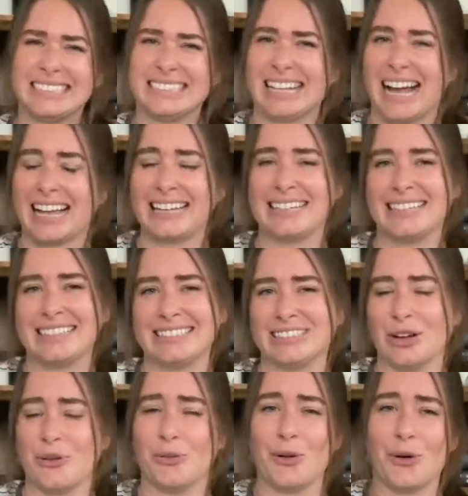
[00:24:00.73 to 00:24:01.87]
I
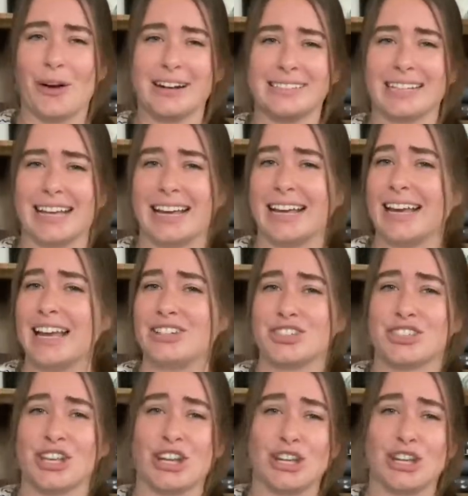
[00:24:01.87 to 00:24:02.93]
don't know how to say it. It's just a